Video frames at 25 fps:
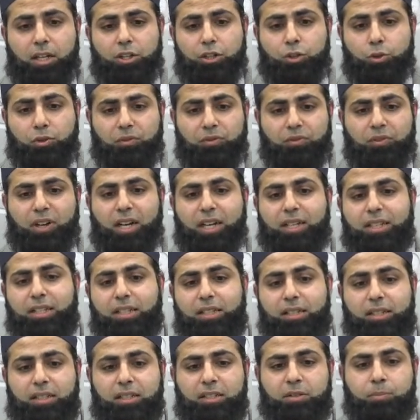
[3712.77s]
You'll find
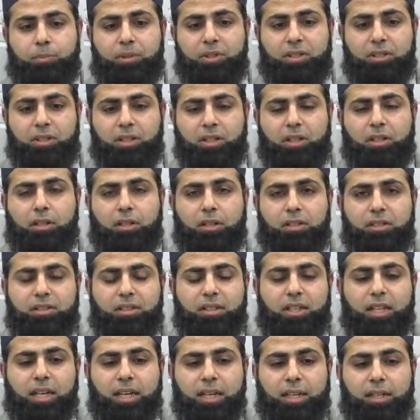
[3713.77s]
this particular
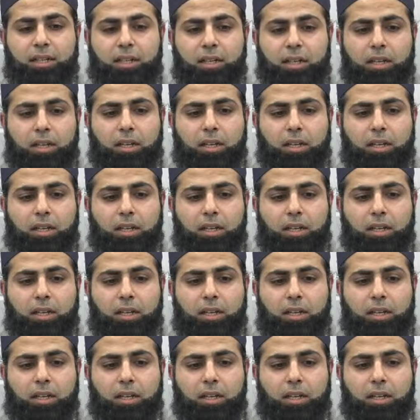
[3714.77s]
slide.